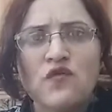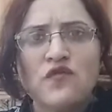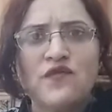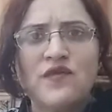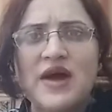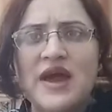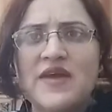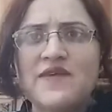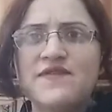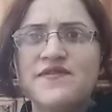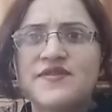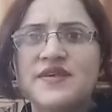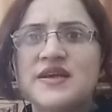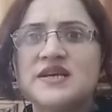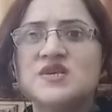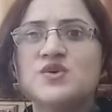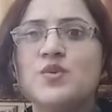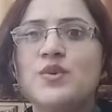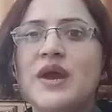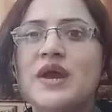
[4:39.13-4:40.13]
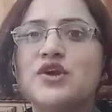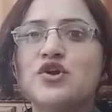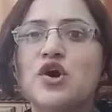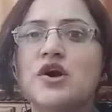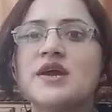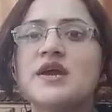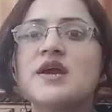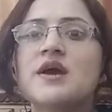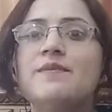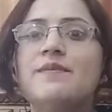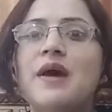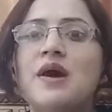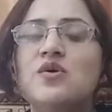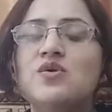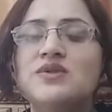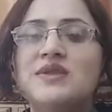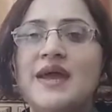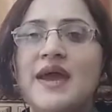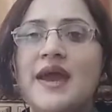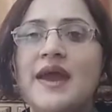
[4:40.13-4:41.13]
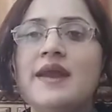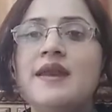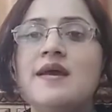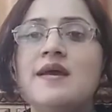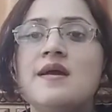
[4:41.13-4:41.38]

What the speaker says: 5, 6, we are talking about that